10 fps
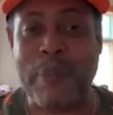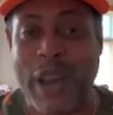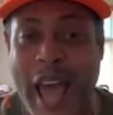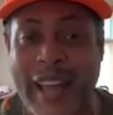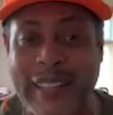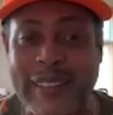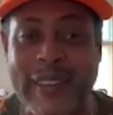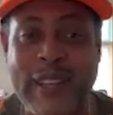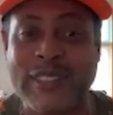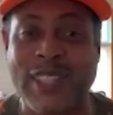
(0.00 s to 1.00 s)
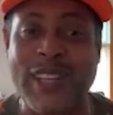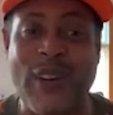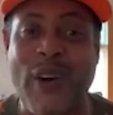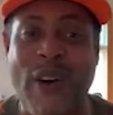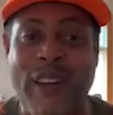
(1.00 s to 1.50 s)
plotting, sending
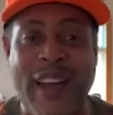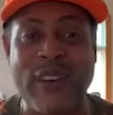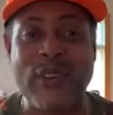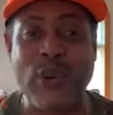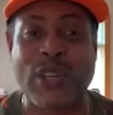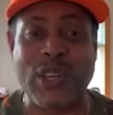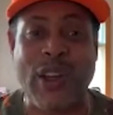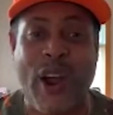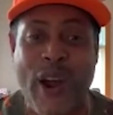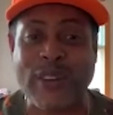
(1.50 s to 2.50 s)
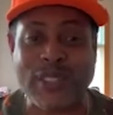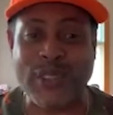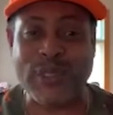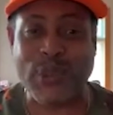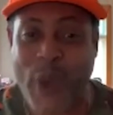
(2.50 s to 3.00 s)
all kind of nuclear
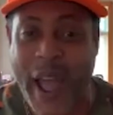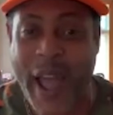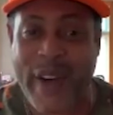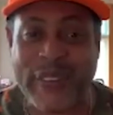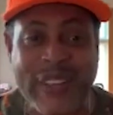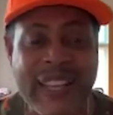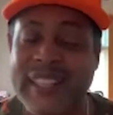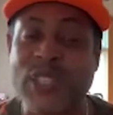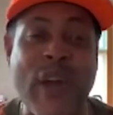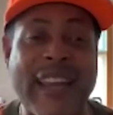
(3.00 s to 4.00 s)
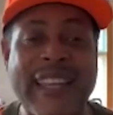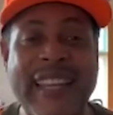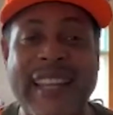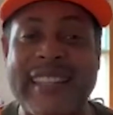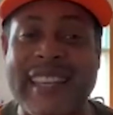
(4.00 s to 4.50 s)
arsenals around to try to
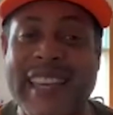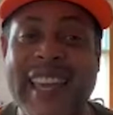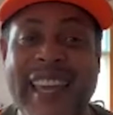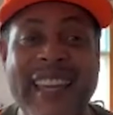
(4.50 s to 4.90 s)
get at the king.